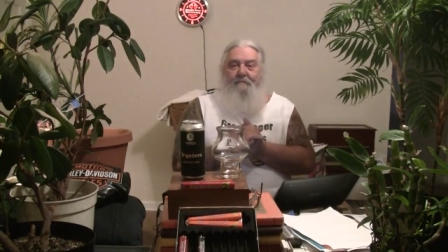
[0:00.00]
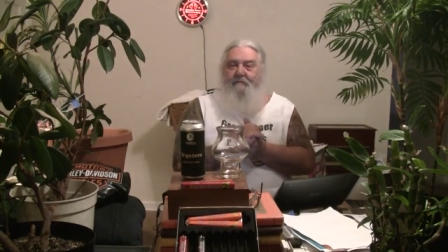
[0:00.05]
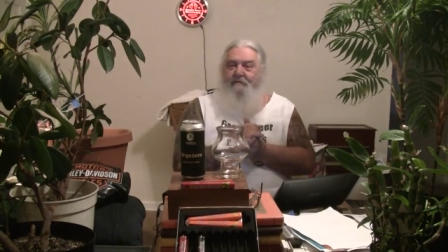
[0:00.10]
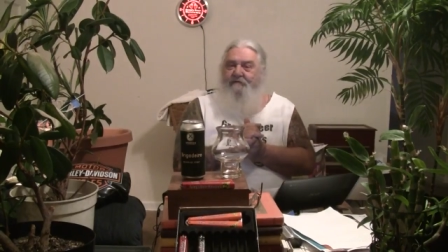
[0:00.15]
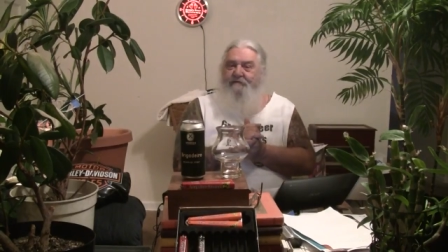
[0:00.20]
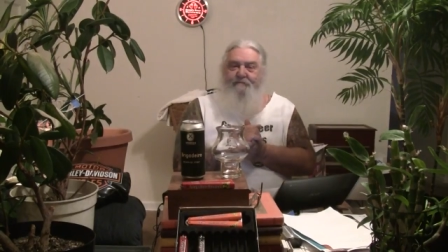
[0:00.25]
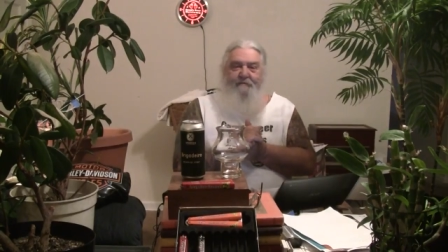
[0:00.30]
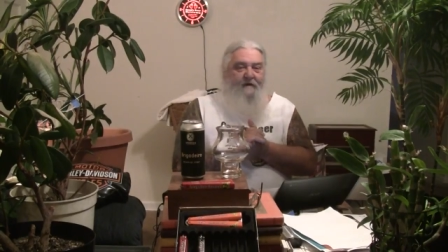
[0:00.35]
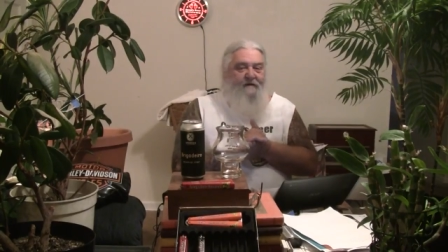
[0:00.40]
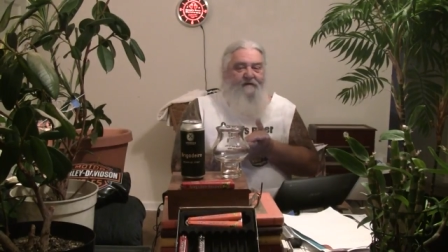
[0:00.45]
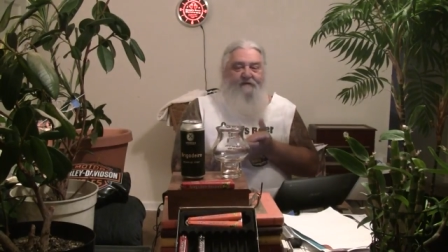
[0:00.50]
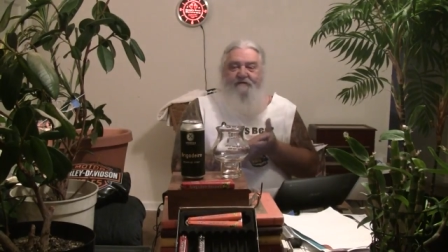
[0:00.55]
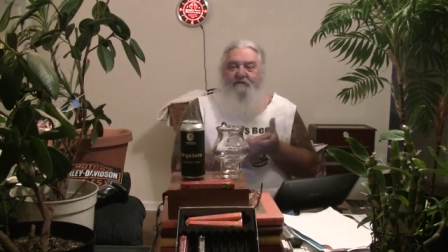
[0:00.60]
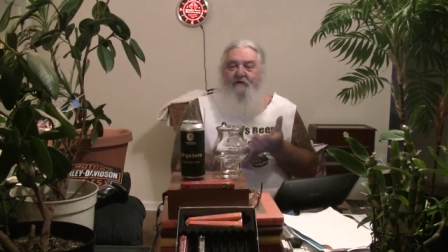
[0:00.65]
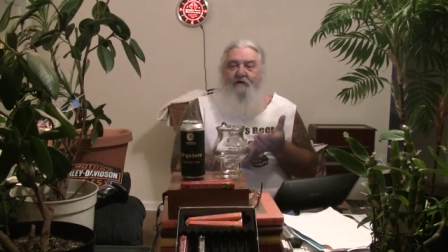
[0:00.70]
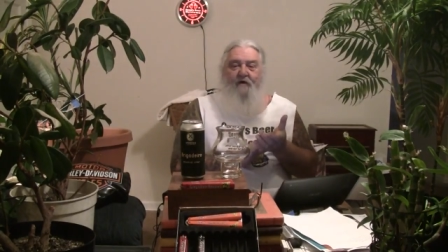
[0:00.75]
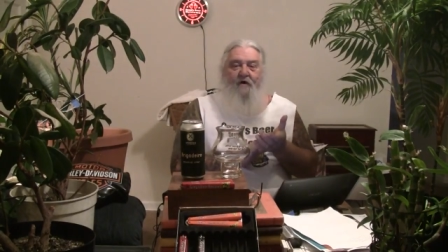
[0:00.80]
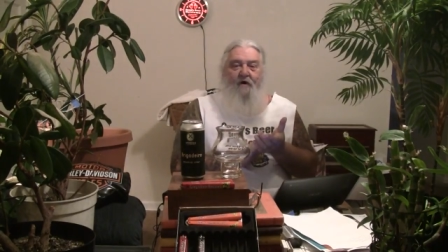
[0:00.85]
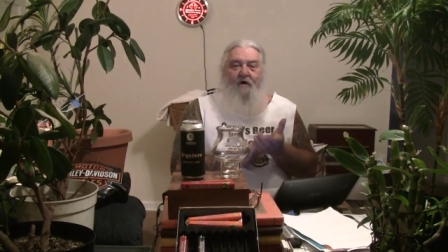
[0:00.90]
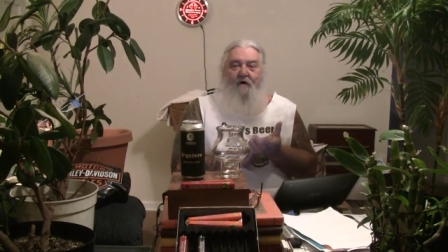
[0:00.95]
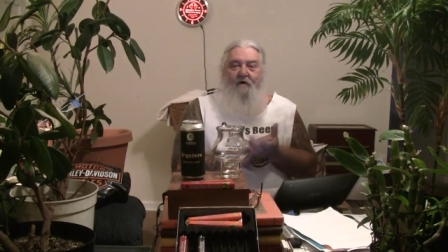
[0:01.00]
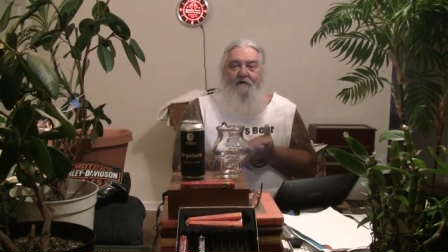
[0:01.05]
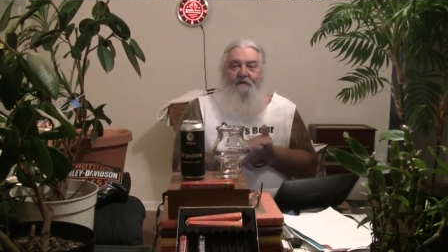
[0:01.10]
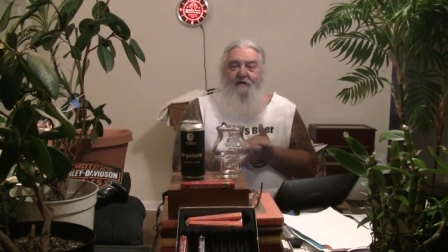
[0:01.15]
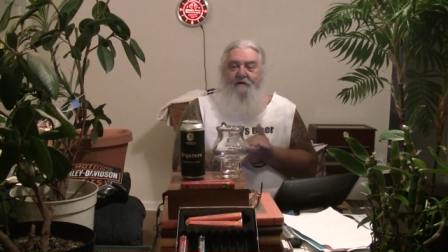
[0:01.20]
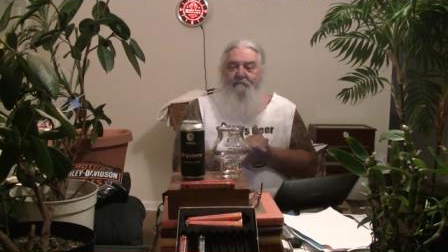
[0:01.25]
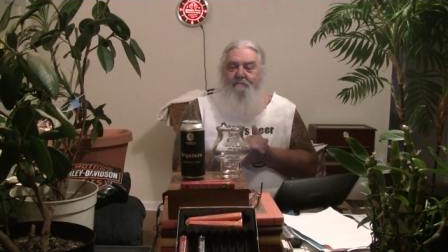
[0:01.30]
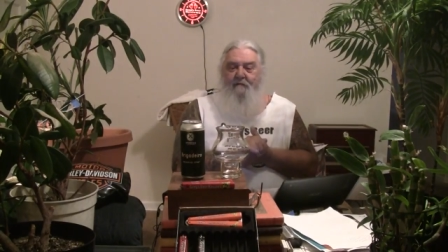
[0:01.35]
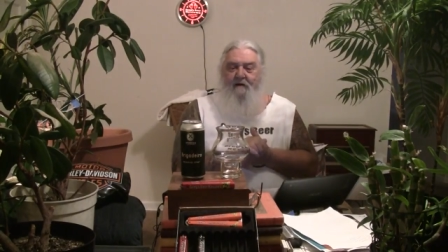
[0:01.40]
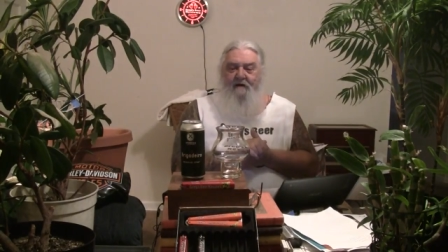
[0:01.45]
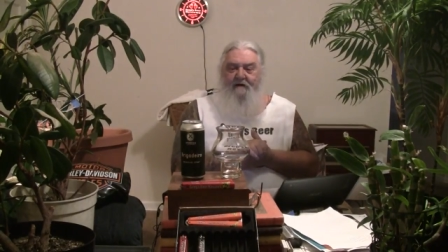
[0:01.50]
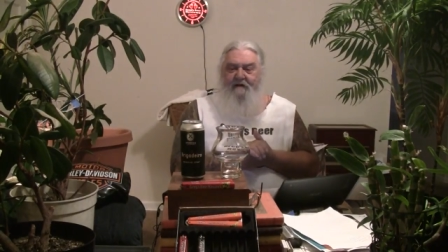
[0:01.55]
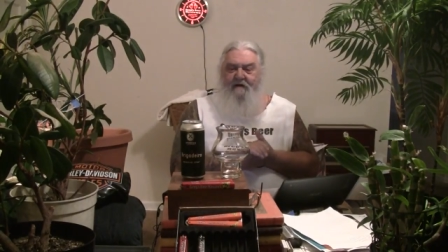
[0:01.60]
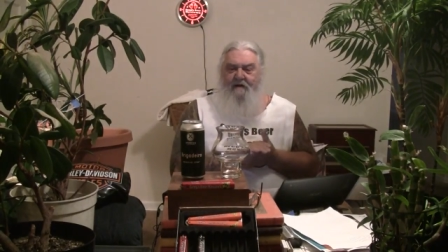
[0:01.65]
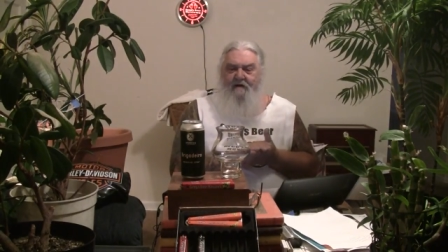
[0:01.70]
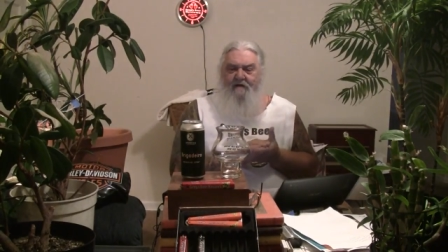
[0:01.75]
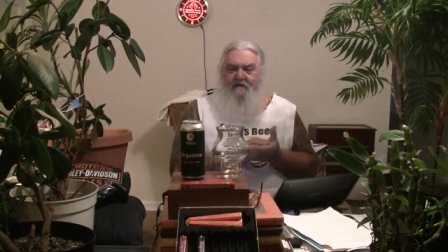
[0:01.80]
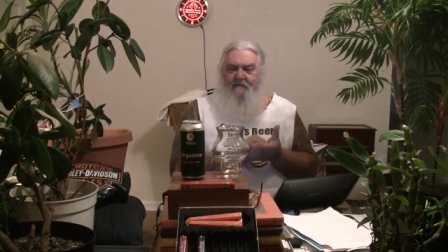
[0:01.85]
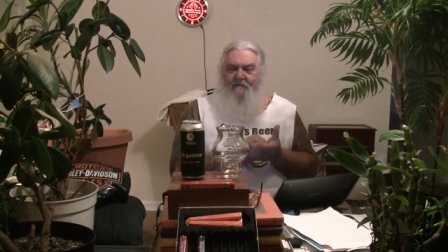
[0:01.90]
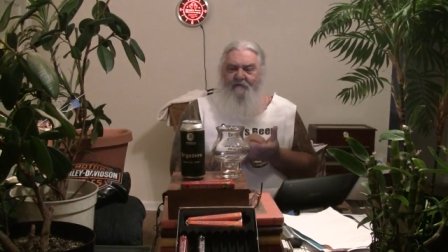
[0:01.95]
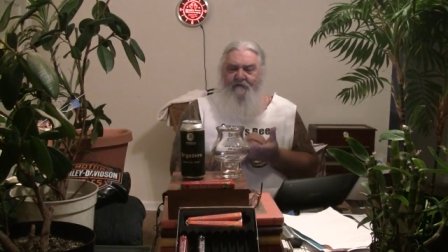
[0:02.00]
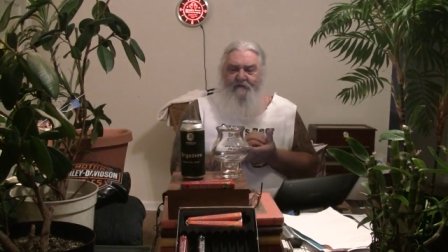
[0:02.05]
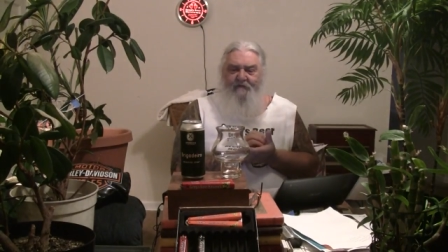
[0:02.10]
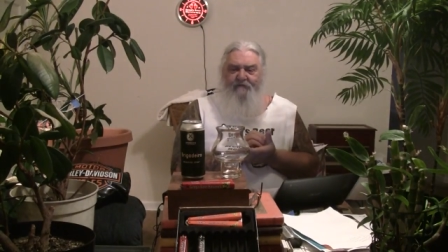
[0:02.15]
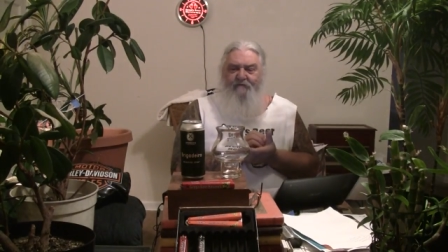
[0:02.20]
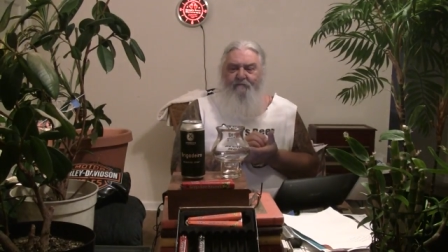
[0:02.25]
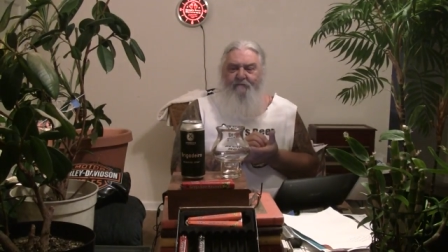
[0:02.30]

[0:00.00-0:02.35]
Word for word: spending your hard-earned money on this